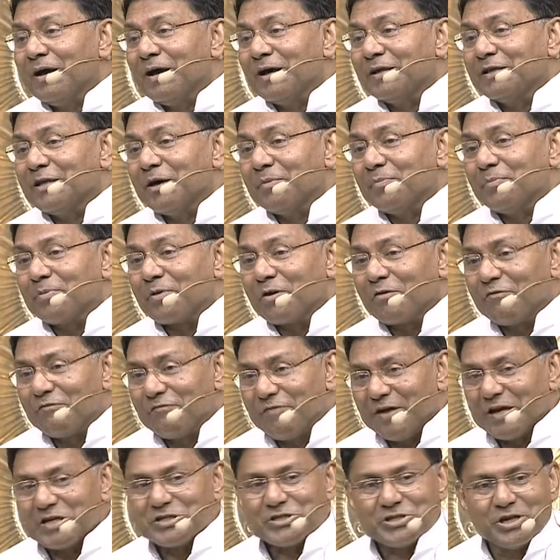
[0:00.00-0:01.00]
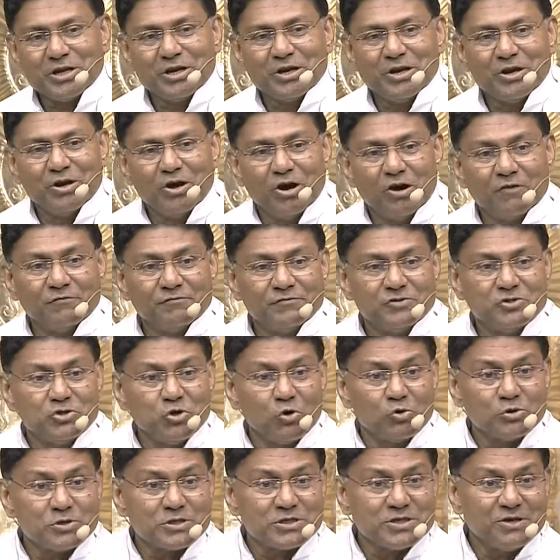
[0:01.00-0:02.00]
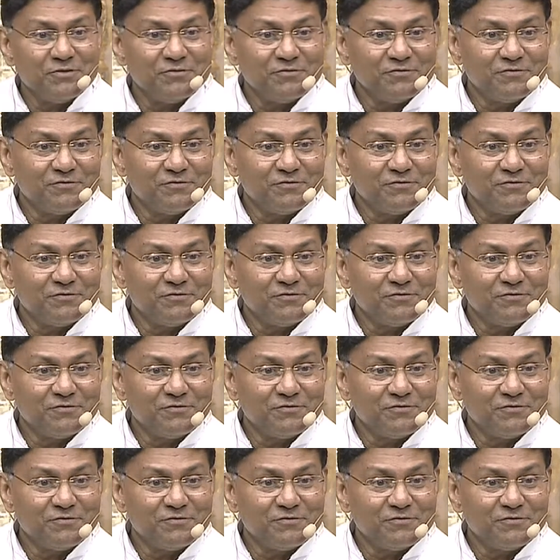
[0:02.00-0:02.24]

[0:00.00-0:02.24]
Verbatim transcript: the profession of Joseph?